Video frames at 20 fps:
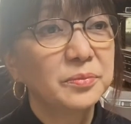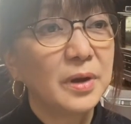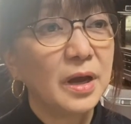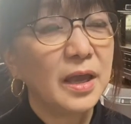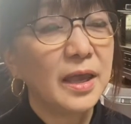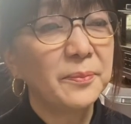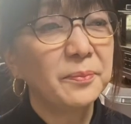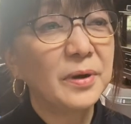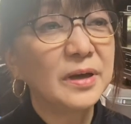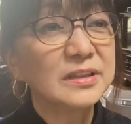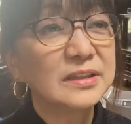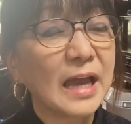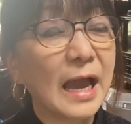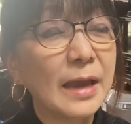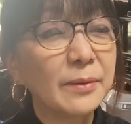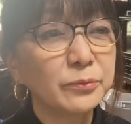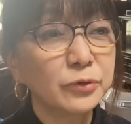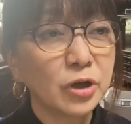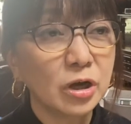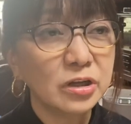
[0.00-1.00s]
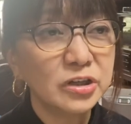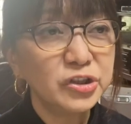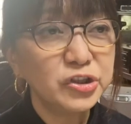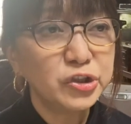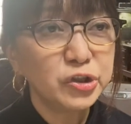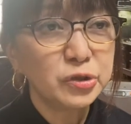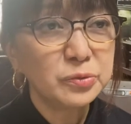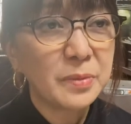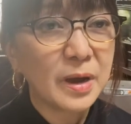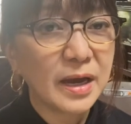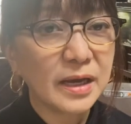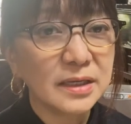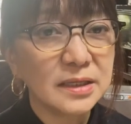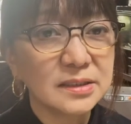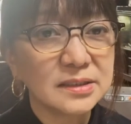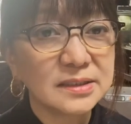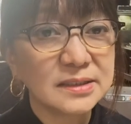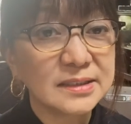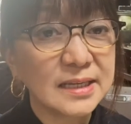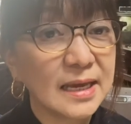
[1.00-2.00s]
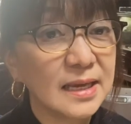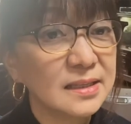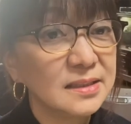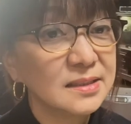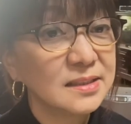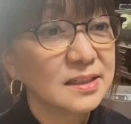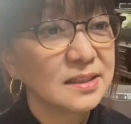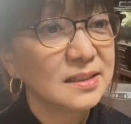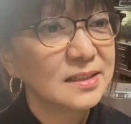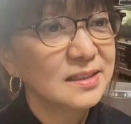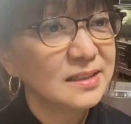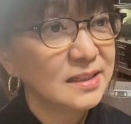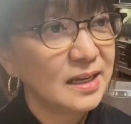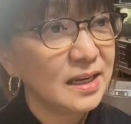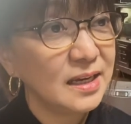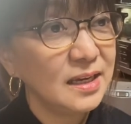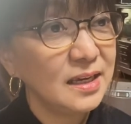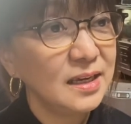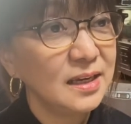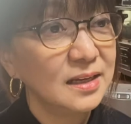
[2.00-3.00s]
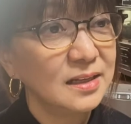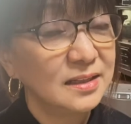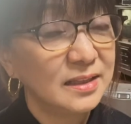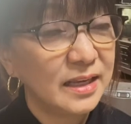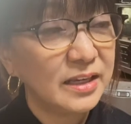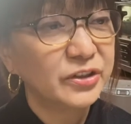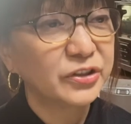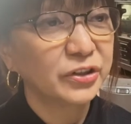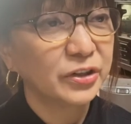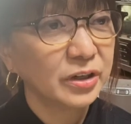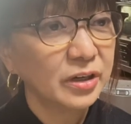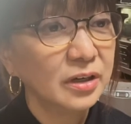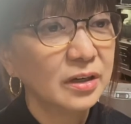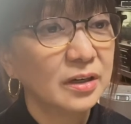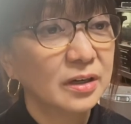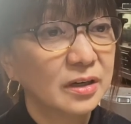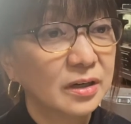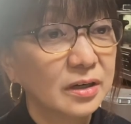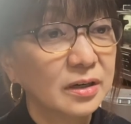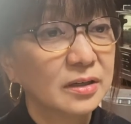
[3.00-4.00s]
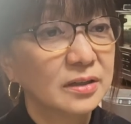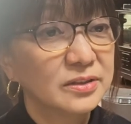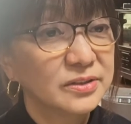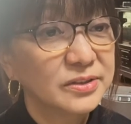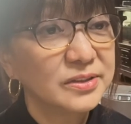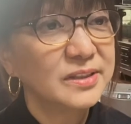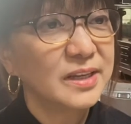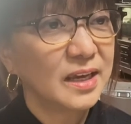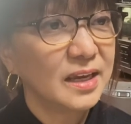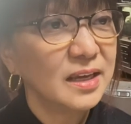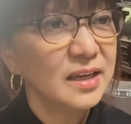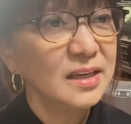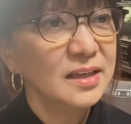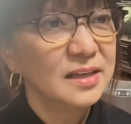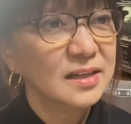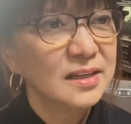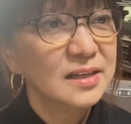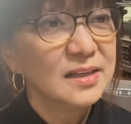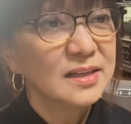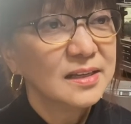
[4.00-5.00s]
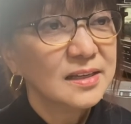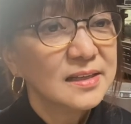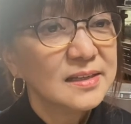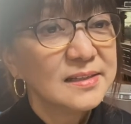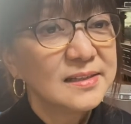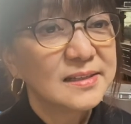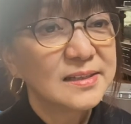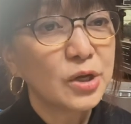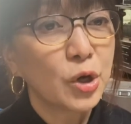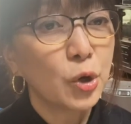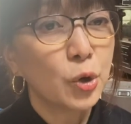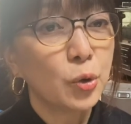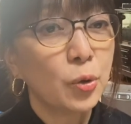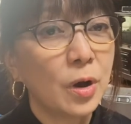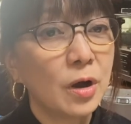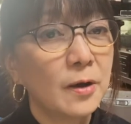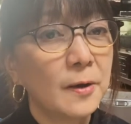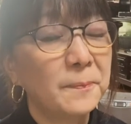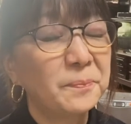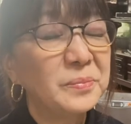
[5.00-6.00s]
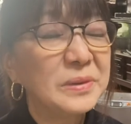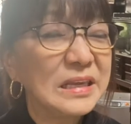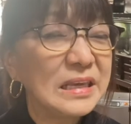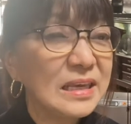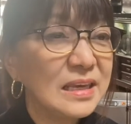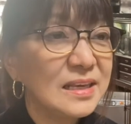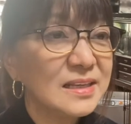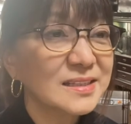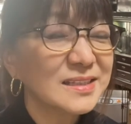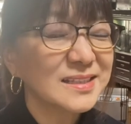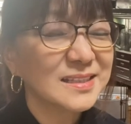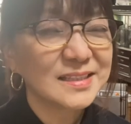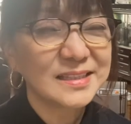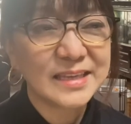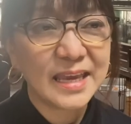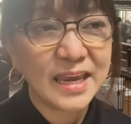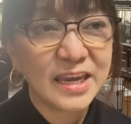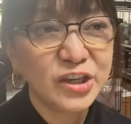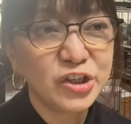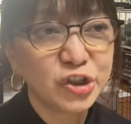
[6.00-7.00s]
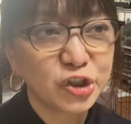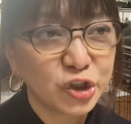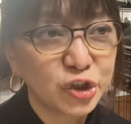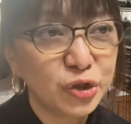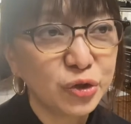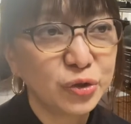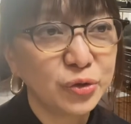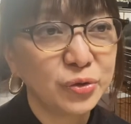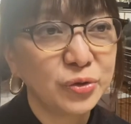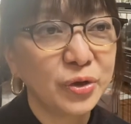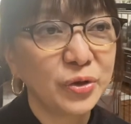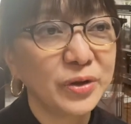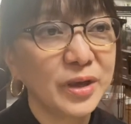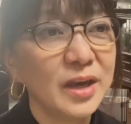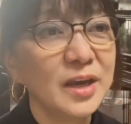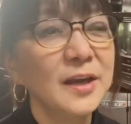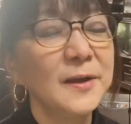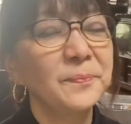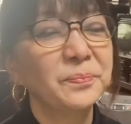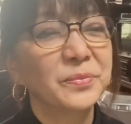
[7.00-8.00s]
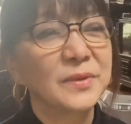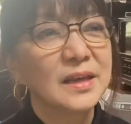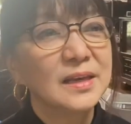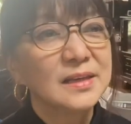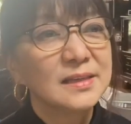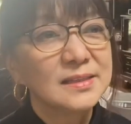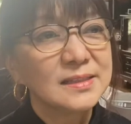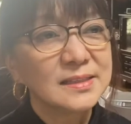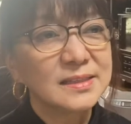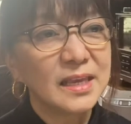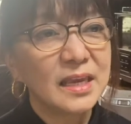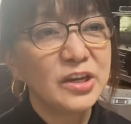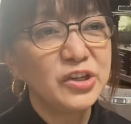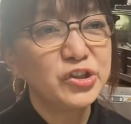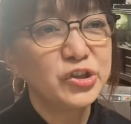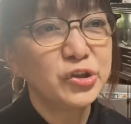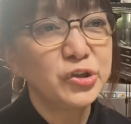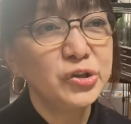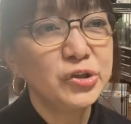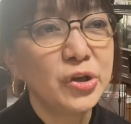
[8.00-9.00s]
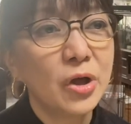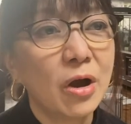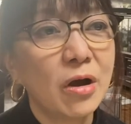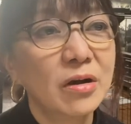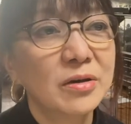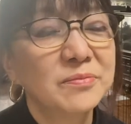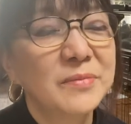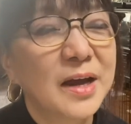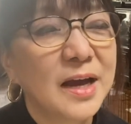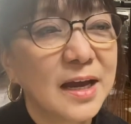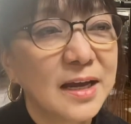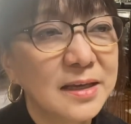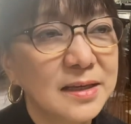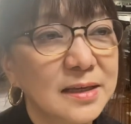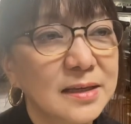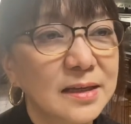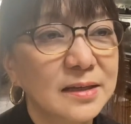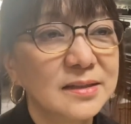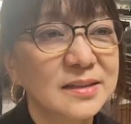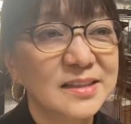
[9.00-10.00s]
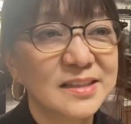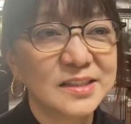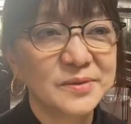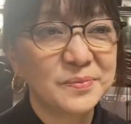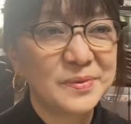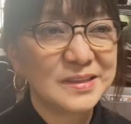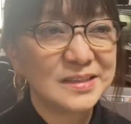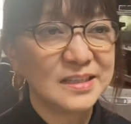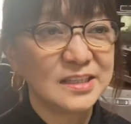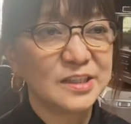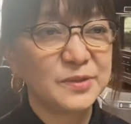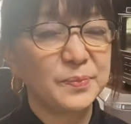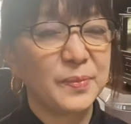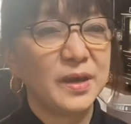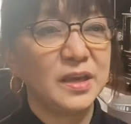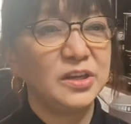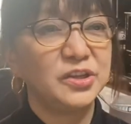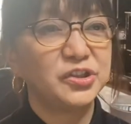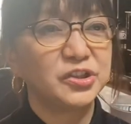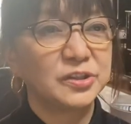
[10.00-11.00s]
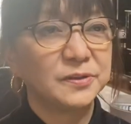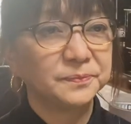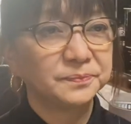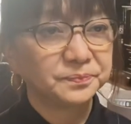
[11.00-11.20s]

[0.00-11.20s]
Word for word: but I'm gonna do my 10th day later today. So uh, please stay tuned, okay? Stay tuned on my on this business page.